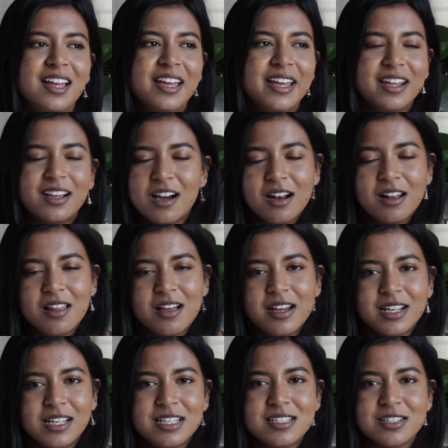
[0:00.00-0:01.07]
it got a
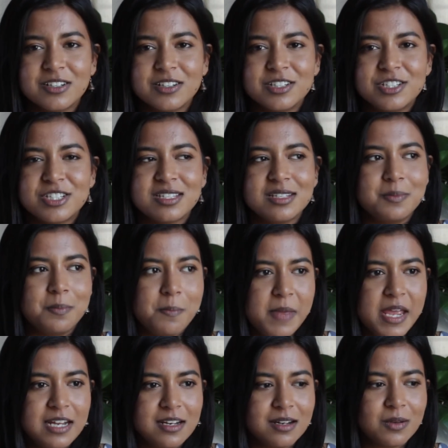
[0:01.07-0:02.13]
lot easier to just
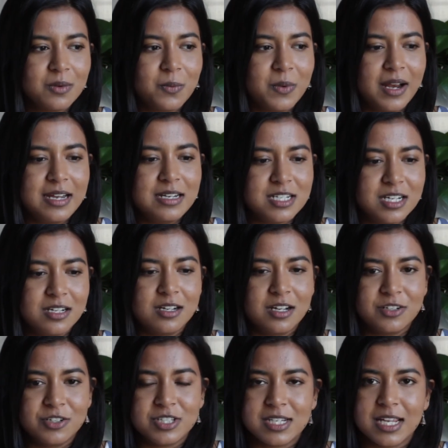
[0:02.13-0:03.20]
admit when I didn't
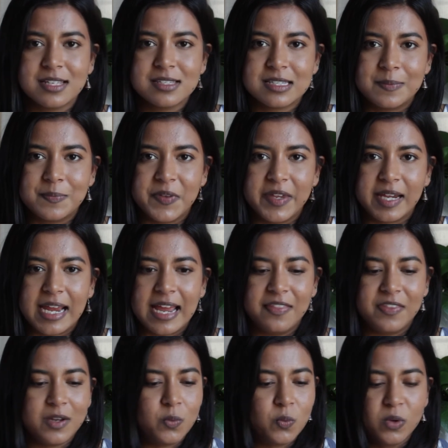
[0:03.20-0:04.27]
understand something and
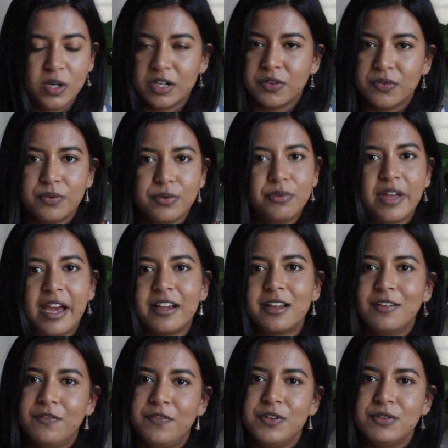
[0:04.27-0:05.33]
then work through that
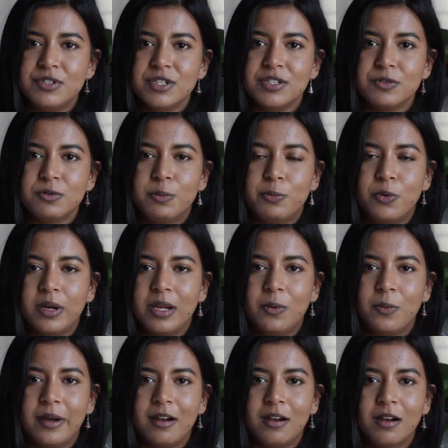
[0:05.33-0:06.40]
confusion to a point
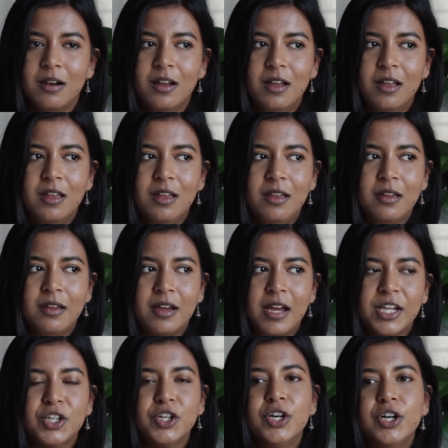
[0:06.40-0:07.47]
where
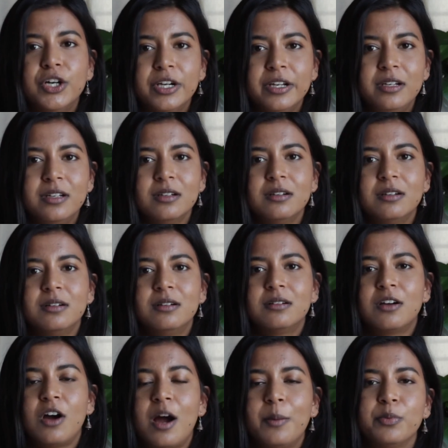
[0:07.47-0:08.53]
I could
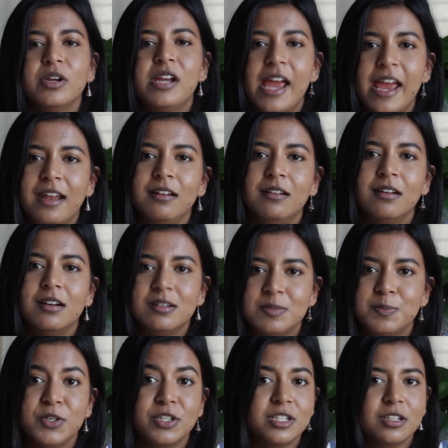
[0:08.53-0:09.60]
comprehend a
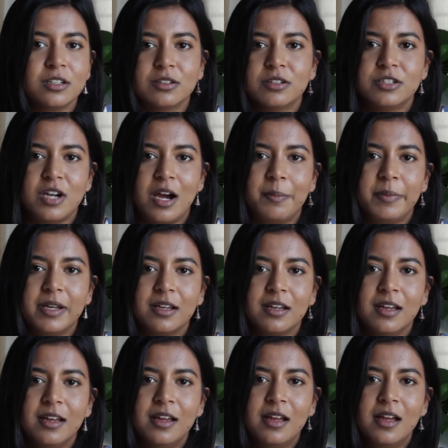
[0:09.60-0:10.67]
particular topic.
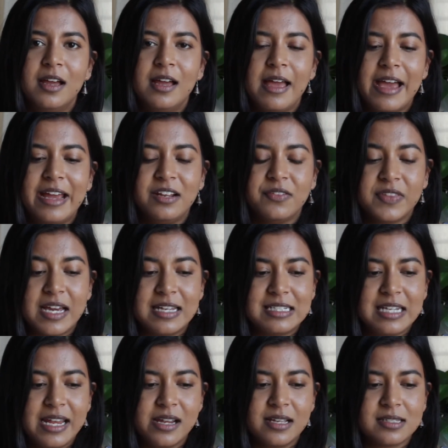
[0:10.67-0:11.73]
And if that
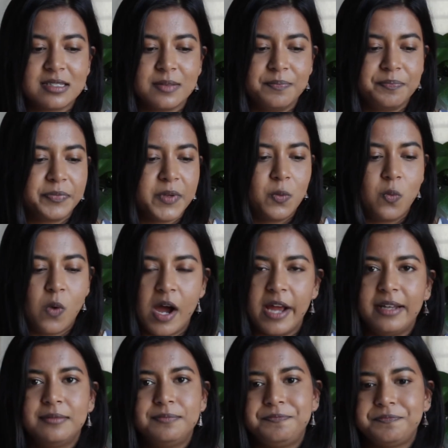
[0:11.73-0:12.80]
takes
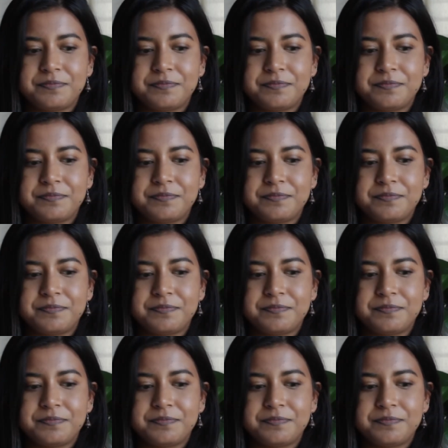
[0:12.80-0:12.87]
1,